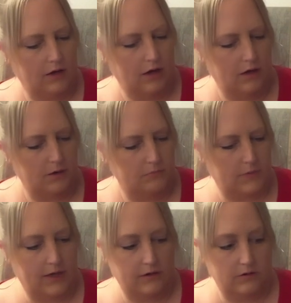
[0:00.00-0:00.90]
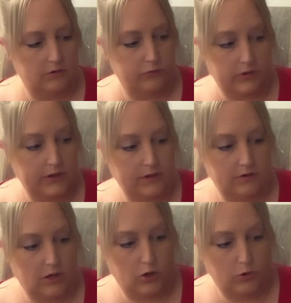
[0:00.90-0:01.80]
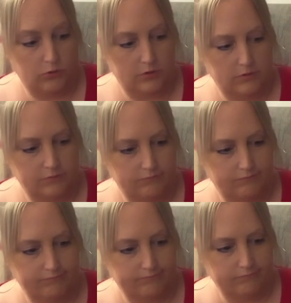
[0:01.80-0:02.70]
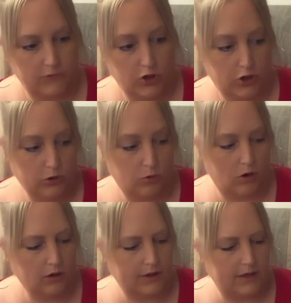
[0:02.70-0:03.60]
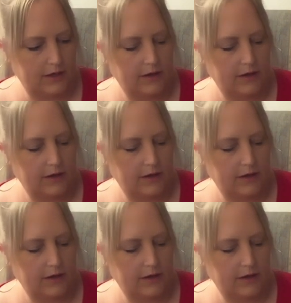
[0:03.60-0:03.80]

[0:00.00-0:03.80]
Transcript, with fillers: Um, and really, you know, good quality.